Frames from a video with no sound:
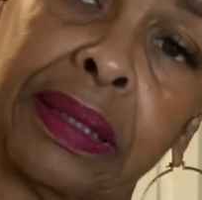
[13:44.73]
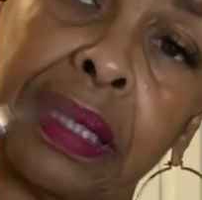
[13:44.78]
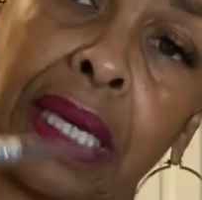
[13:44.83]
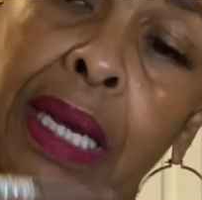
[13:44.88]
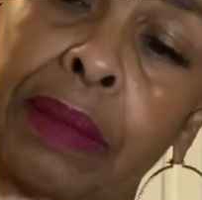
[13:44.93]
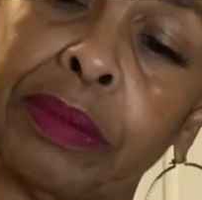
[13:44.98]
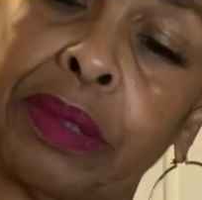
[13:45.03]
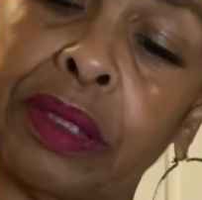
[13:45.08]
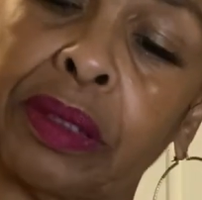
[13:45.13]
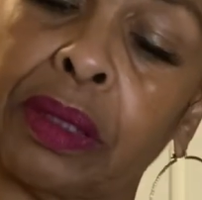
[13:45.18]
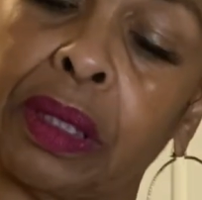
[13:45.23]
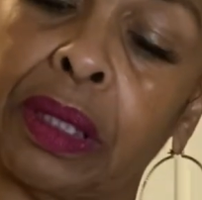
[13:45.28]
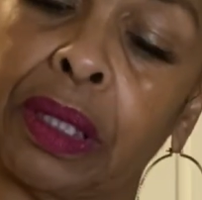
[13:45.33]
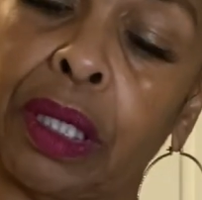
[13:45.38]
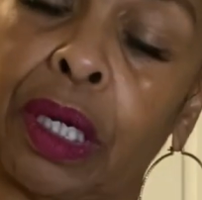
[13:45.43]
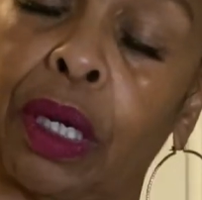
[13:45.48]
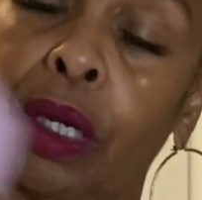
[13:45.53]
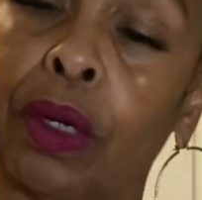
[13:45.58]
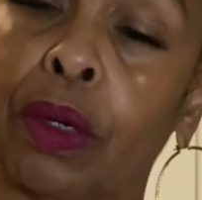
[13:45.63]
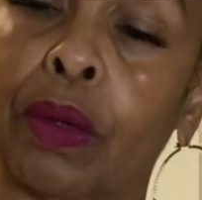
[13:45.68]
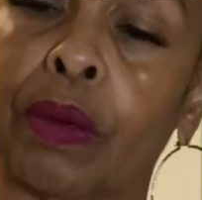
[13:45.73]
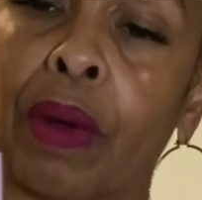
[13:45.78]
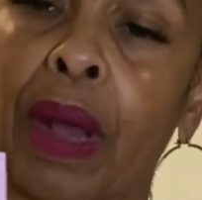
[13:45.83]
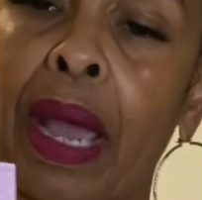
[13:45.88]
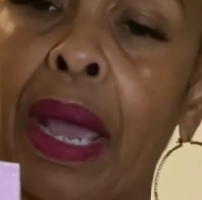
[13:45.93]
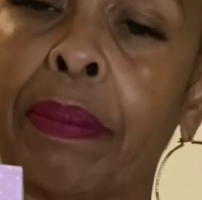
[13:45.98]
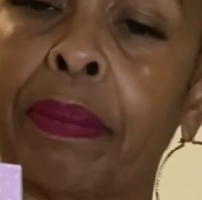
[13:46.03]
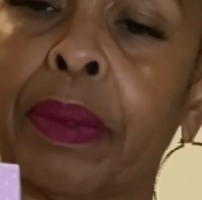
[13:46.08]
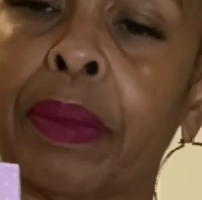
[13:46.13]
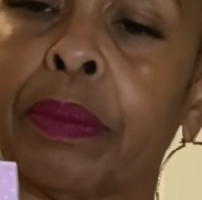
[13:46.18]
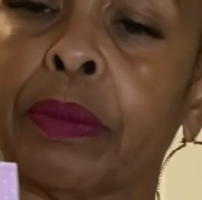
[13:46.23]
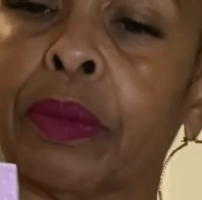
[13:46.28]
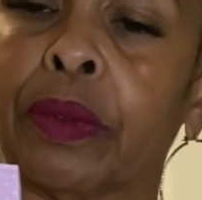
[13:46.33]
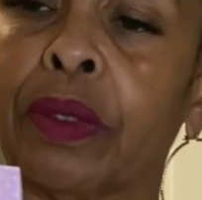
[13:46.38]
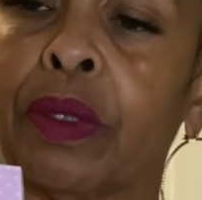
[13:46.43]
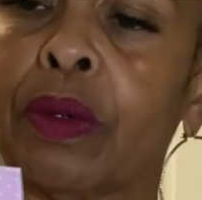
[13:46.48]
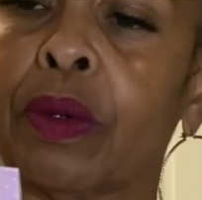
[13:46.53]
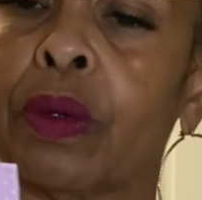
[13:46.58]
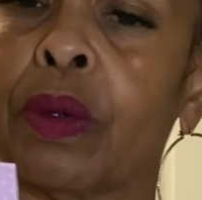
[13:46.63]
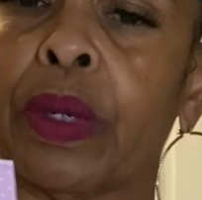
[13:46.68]
I'm just gonna go grab them
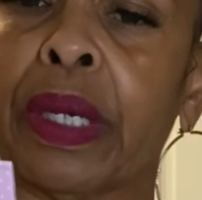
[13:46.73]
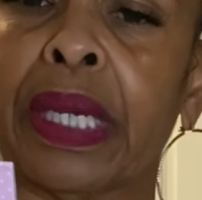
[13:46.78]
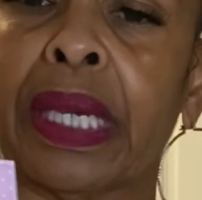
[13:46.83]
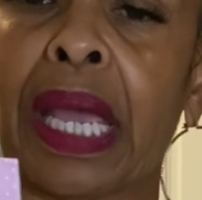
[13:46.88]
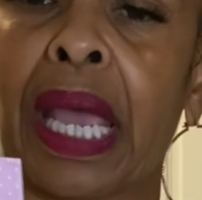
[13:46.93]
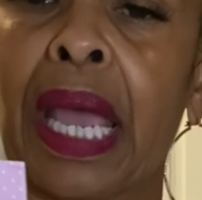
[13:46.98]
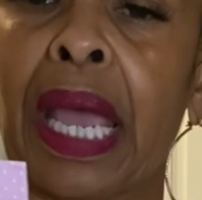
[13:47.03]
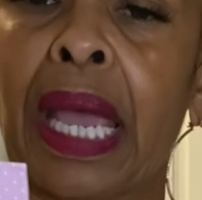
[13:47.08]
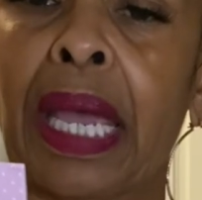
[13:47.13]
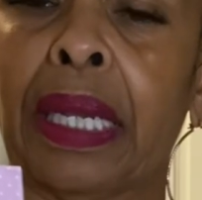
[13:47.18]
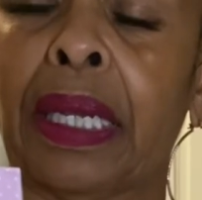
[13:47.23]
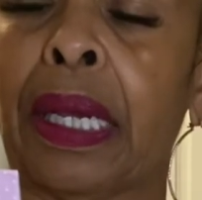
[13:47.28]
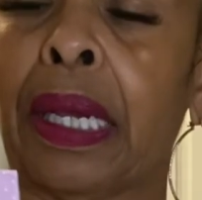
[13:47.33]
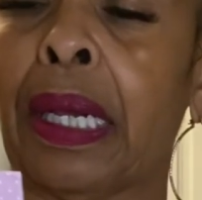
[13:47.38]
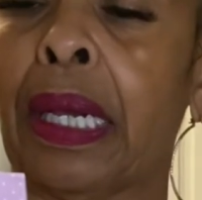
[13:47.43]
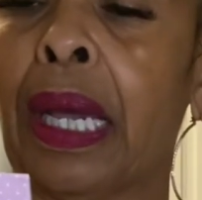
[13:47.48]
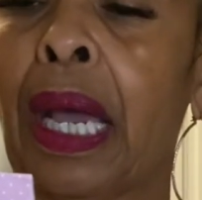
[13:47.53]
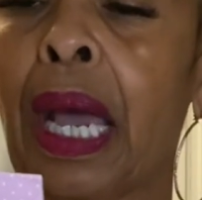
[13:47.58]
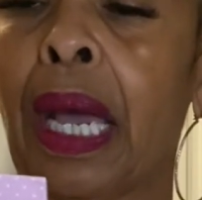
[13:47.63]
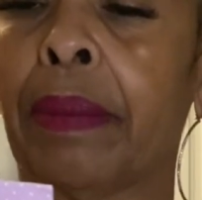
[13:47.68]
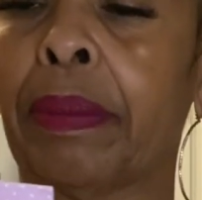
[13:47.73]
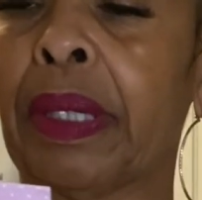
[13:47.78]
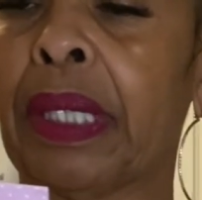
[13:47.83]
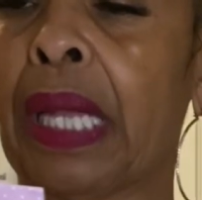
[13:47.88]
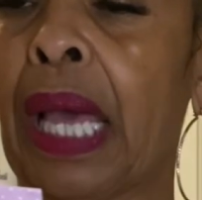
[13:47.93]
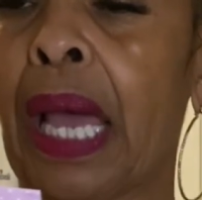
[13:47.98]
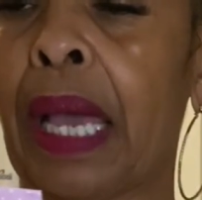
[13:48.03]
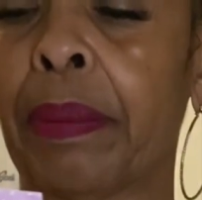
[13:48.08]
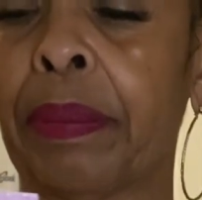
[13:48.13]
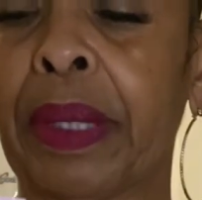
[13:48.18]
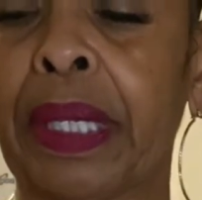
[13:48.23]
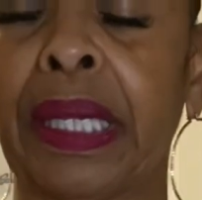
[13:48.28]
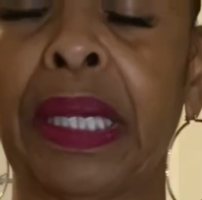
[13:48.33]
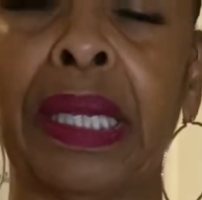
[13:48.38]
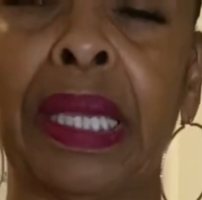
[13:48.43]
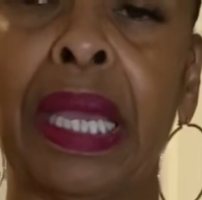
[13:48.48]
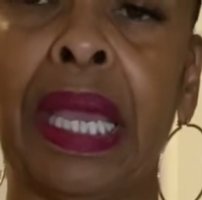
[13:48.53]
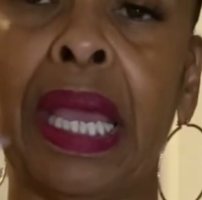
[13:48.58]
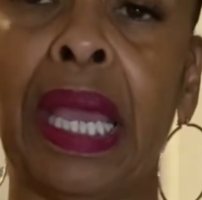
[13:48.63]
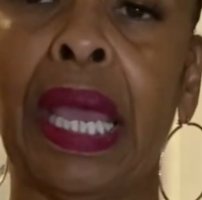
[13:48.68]
real quick at Hobby Lobby,
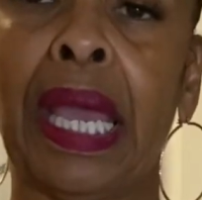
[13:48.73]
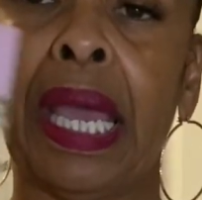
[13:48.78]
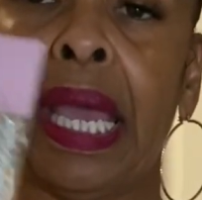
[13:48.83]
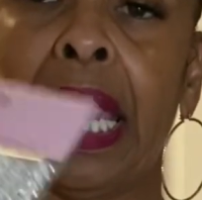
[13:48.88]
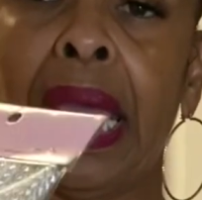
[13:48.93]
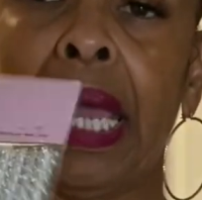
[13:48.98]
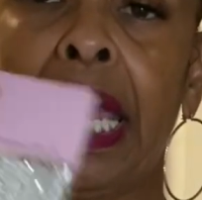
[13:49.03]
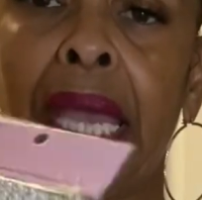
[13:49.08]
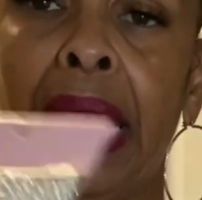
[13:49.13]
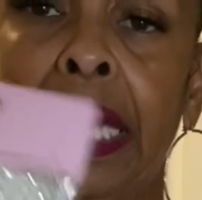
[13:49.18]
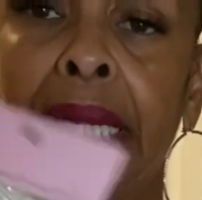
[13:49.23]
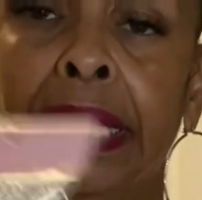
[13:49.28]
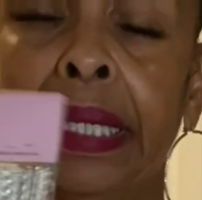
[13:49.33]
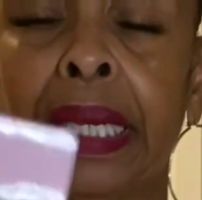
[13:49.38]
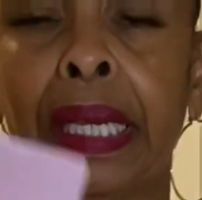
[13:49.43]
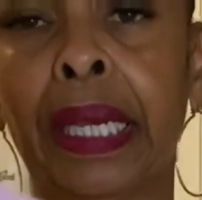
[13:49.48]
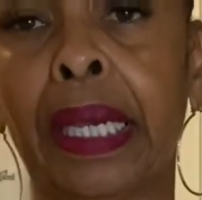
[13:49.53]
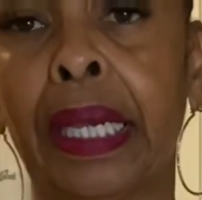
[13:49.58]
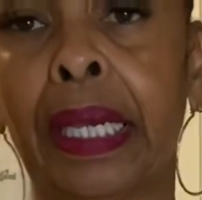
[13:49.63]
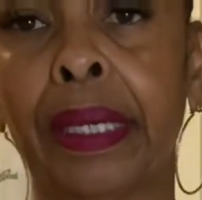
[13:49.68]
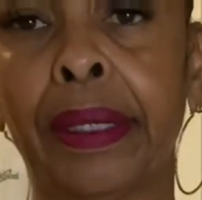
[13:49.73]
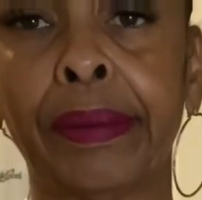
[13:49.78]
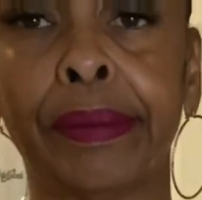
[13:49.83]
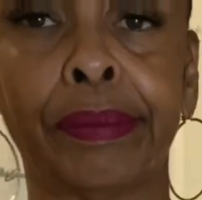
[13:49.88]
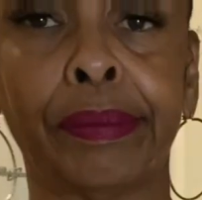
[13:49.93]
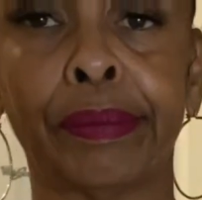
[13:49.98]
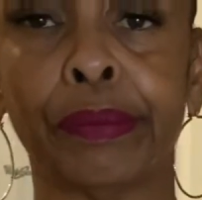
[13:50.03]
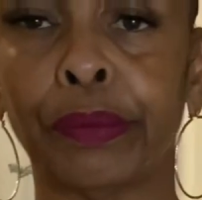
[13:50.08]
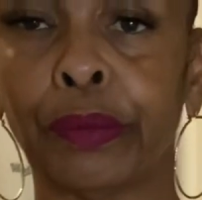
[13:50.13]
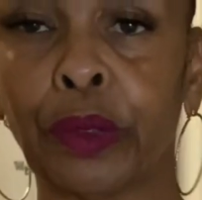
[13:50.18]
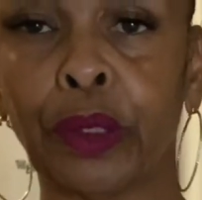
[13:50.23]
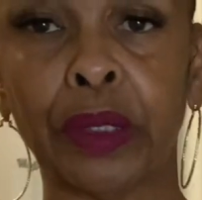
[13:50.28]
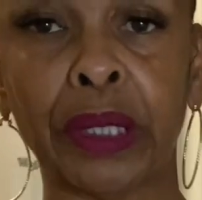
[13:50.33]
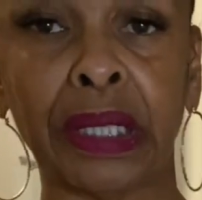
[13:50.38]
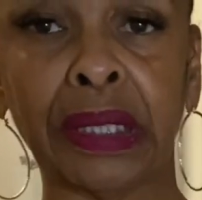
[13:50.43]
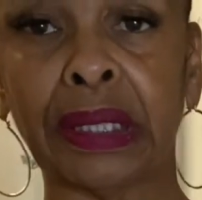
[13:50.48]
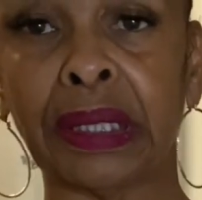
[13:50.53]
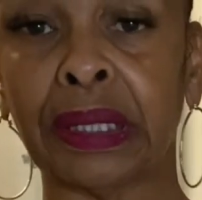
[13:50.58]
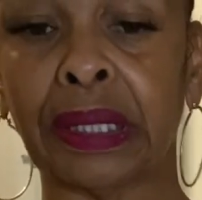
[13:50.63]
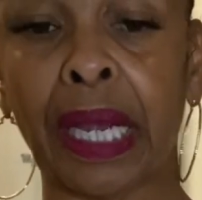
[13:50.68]
and we'll
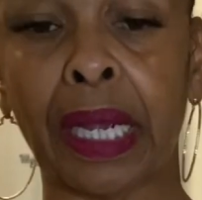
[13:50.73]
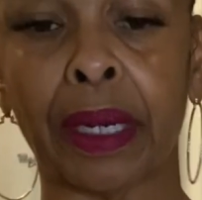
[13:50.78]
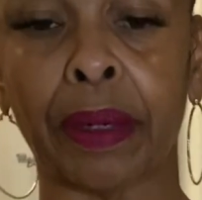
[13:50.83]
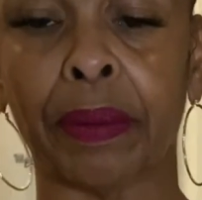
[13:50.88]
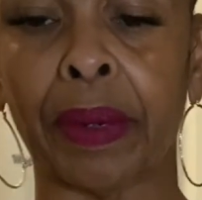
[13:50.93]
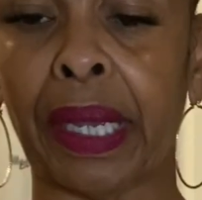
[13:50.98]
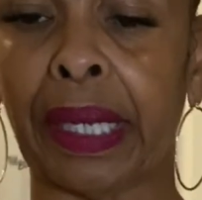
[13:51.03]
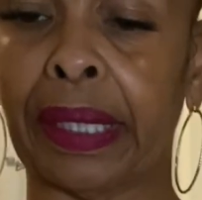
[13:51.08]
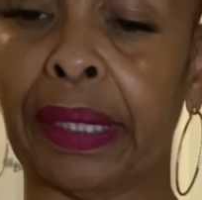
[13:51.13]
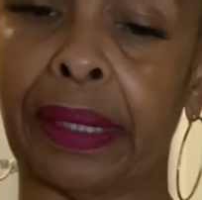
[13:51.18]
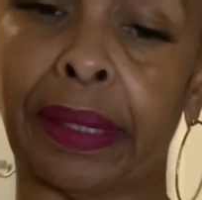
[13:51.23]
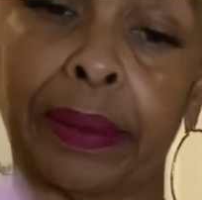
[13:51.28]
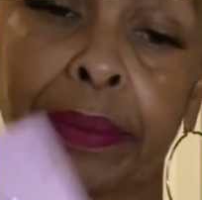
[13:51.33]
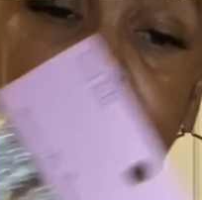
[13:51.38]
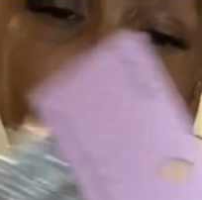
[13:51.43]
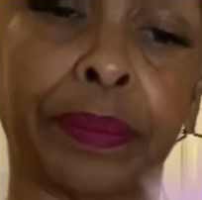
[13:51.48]
get to decorating them.